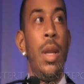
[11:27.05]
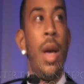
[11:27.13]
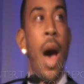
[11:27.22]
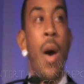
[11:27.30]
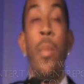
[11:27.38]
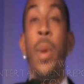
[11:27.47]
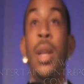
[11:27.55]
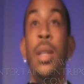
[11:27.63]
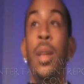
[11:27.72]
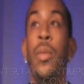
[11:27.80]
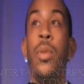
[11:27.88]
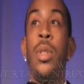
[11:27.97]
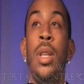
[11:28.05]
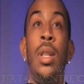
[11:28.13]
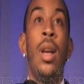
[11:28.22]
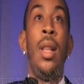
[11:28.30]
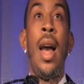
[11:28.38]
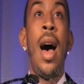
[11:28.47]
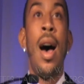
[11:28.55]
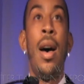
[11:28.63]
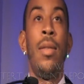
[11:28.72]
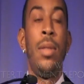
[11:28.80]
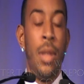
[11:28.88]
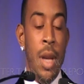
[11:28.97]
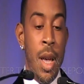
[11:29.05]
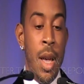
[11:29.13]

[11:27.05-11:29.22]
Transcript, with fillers: how I made a difference in their lives.